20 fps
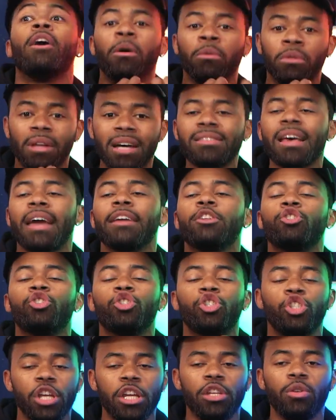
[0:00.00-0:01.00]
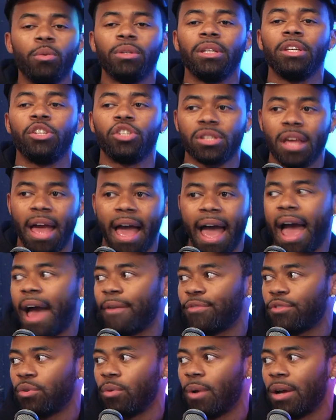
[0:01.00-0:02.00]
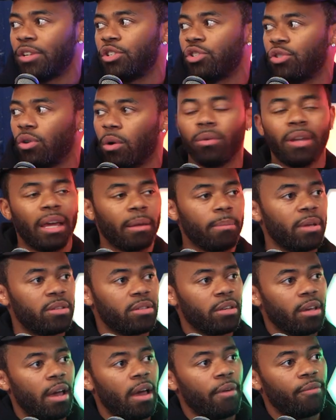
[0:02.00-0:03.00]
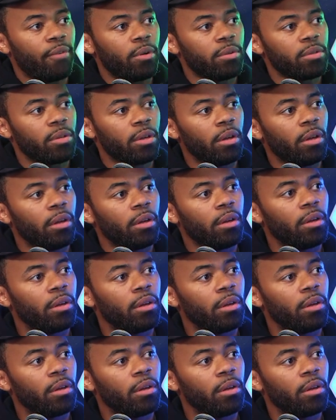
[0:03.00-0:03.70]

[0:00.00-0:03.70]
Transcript: unless I genuinely just have to. I just don't right. like mixing. Throw that shot, LJ. So